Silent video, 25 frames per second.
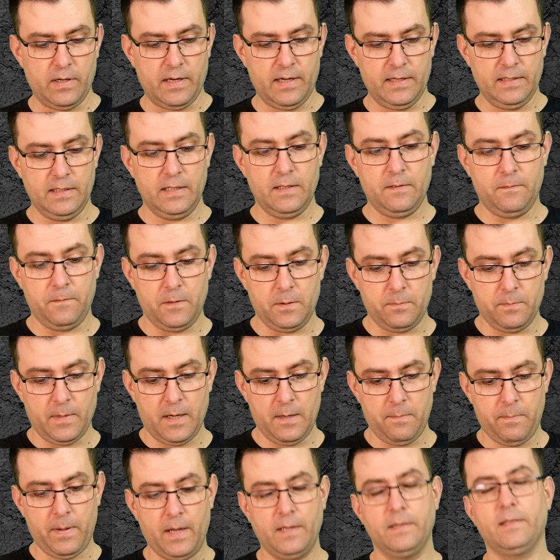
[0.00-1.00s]
I did with my
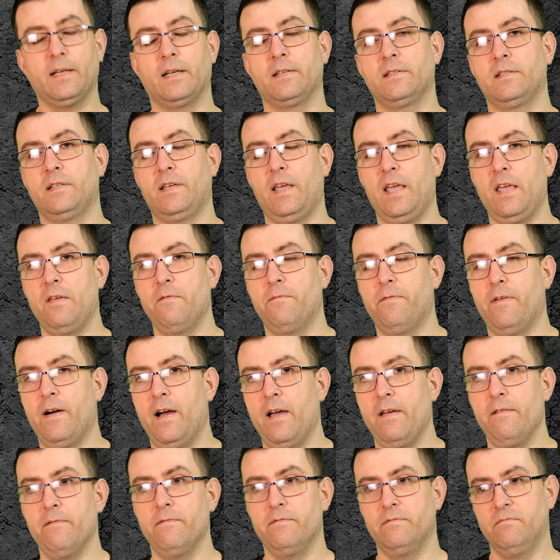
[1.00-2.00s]
Pentax
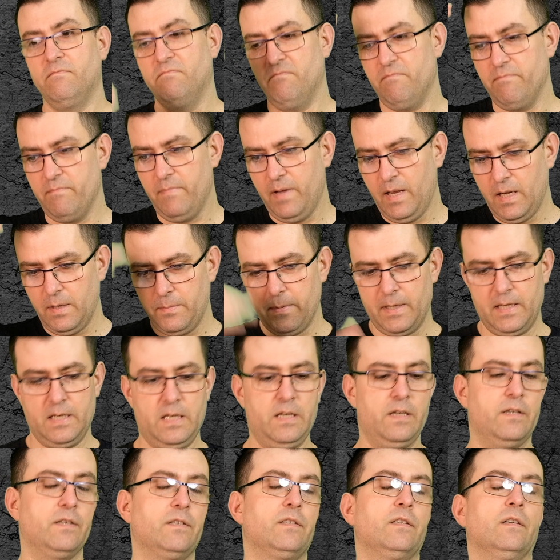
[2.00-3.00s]
K5 many, many
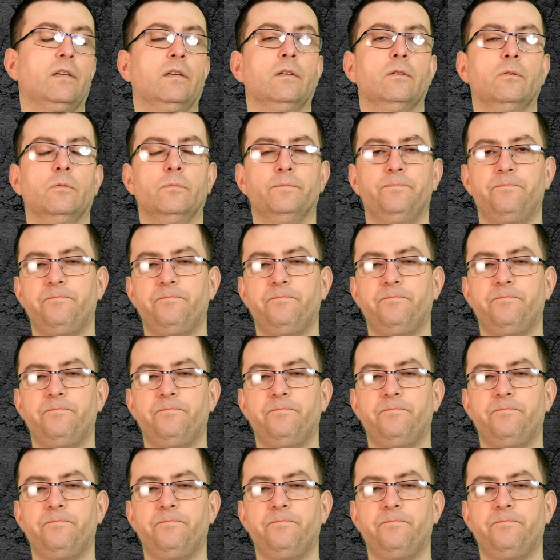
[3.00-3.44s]
years ago.